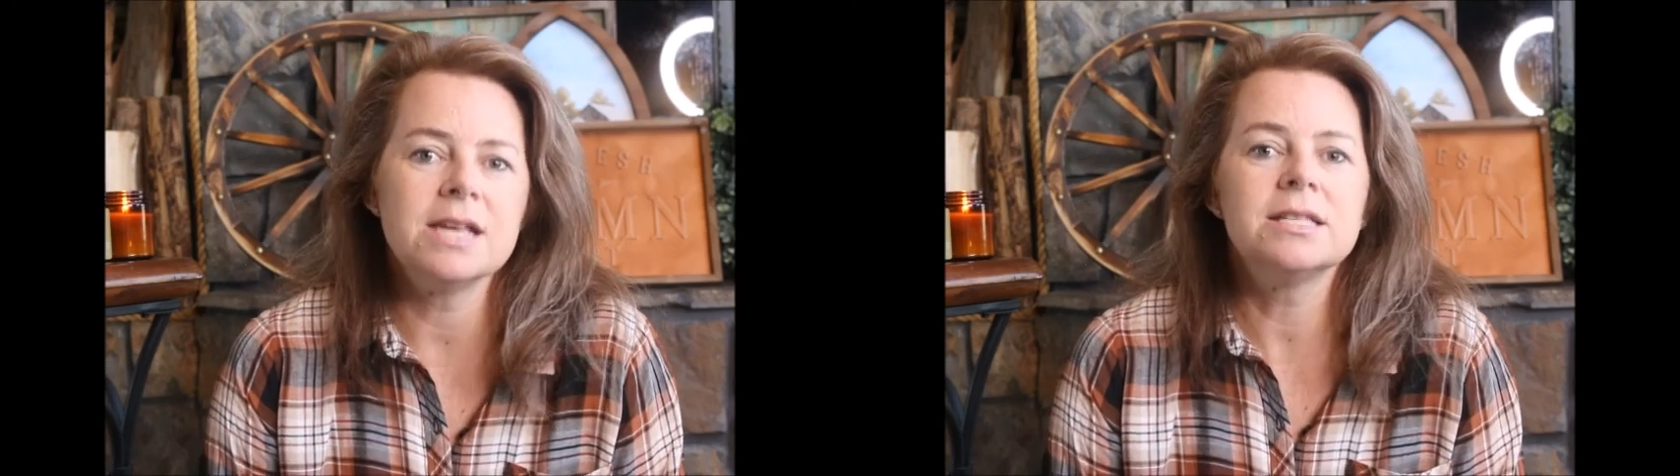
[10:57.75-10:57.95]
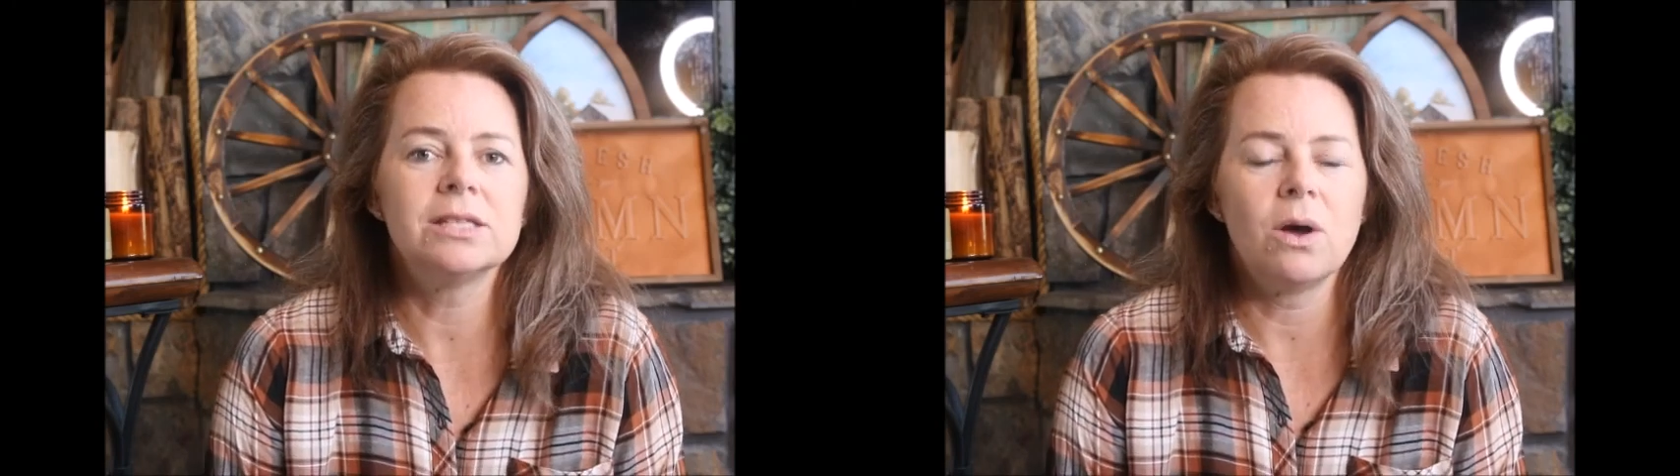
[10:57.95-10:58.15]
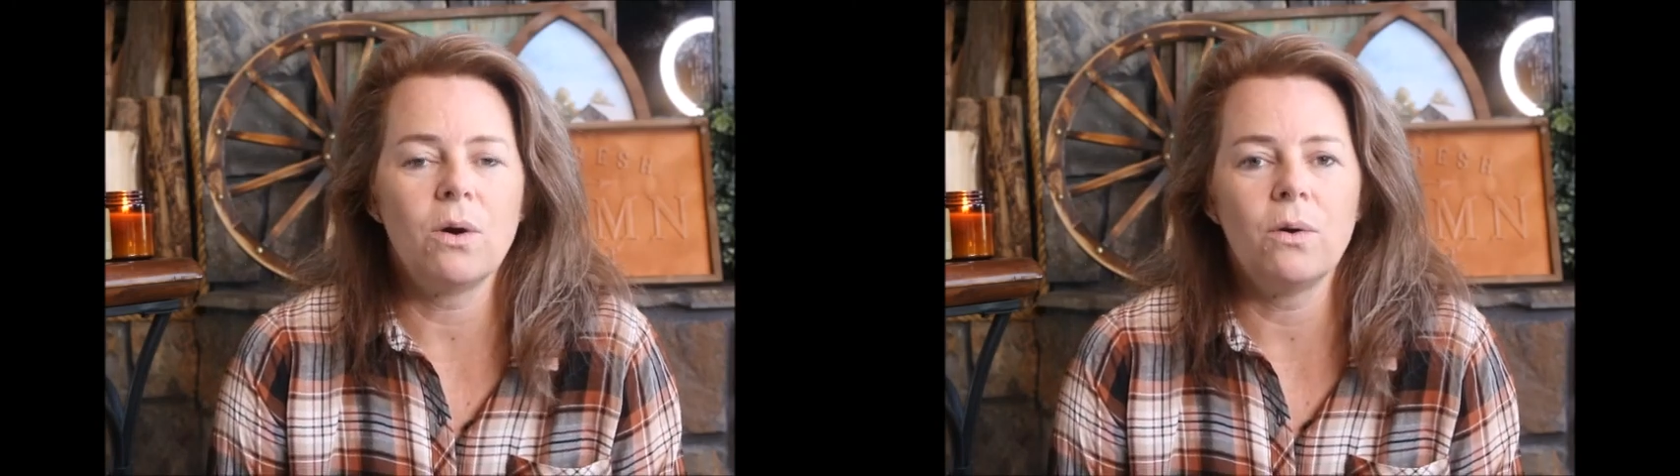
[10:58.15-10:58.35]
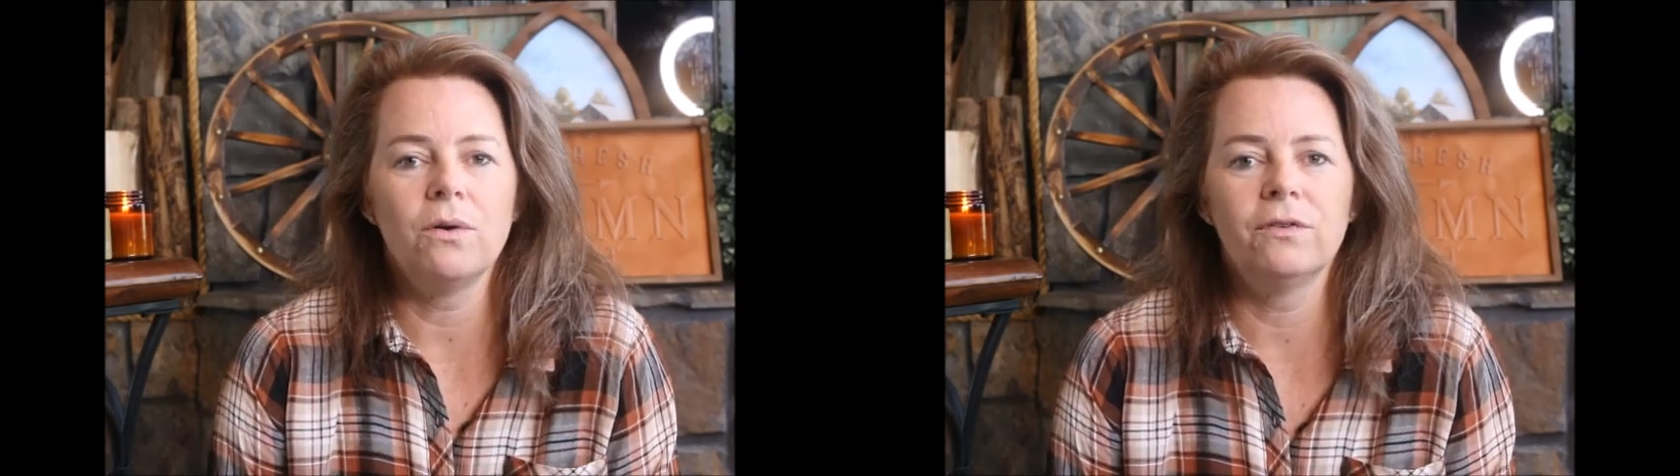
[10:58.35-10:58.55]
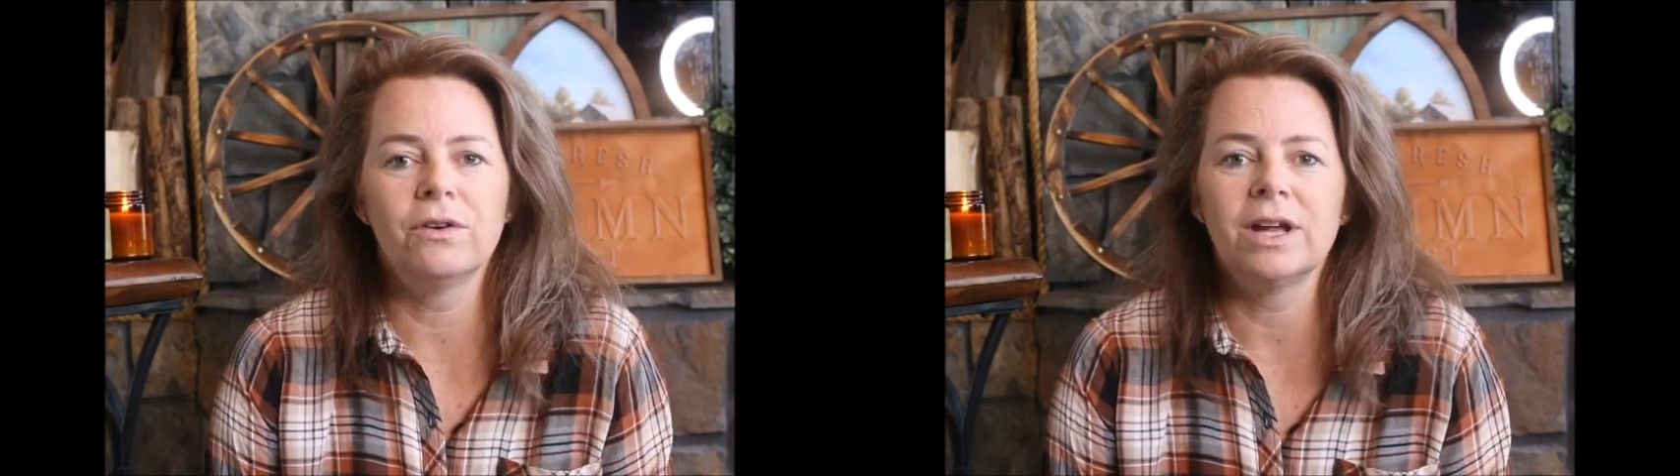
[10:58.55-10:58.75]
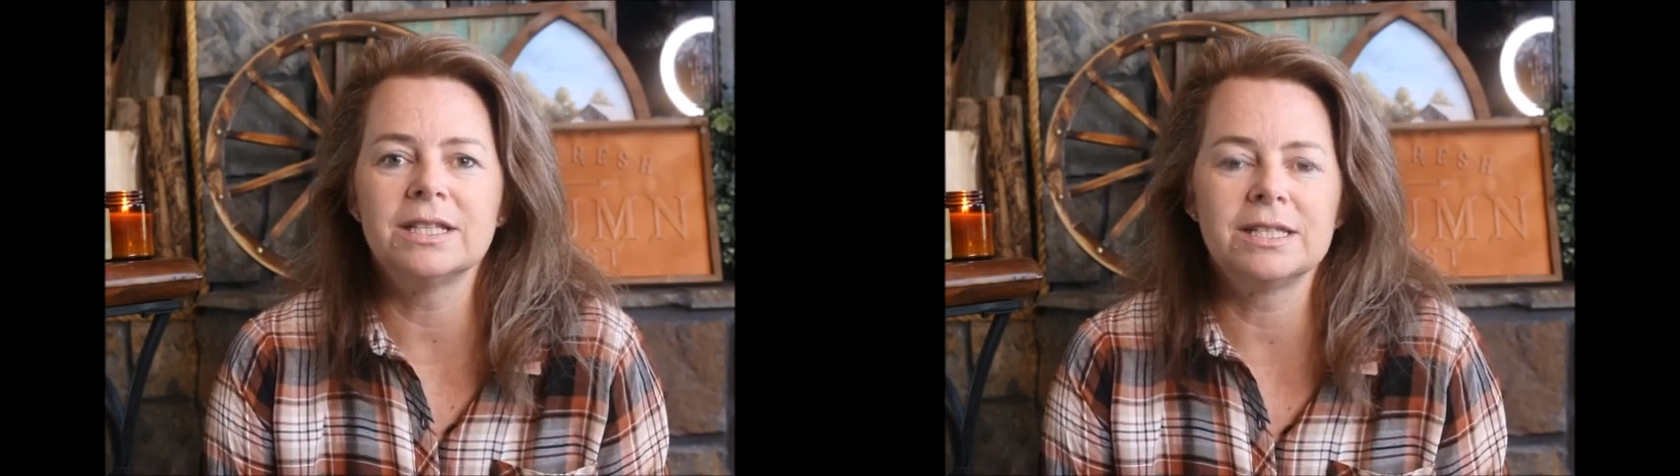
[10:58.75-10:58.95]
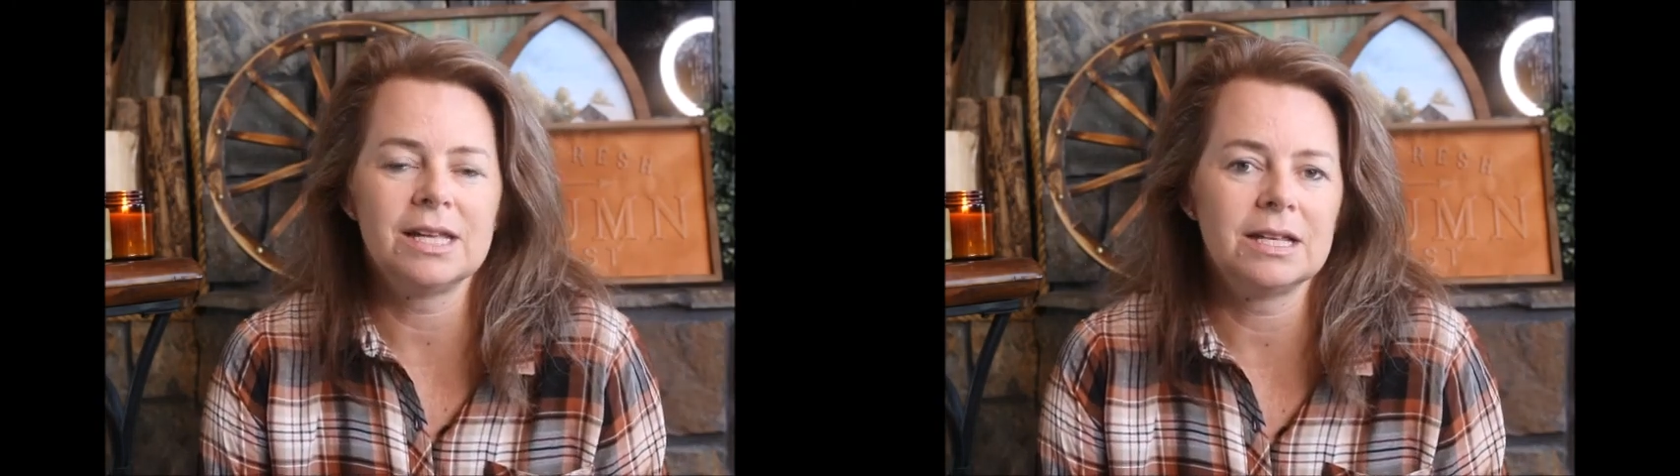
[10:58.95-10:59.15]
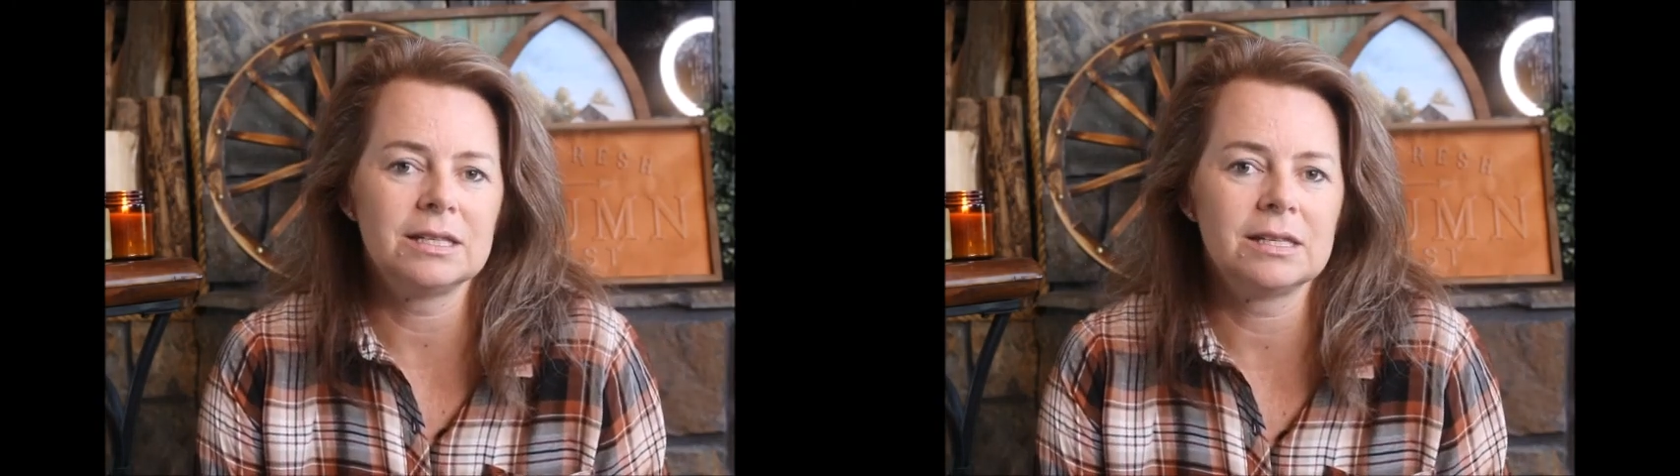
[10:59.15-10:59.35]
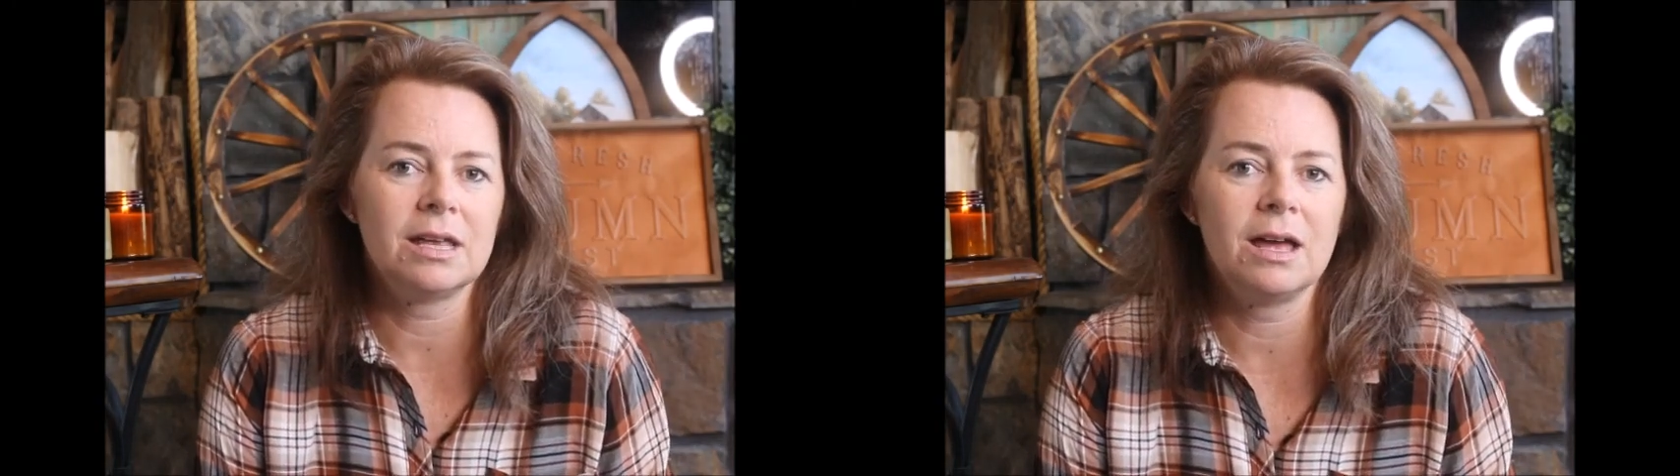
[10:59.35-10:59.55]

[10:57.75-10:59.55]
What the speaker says: So, for instance,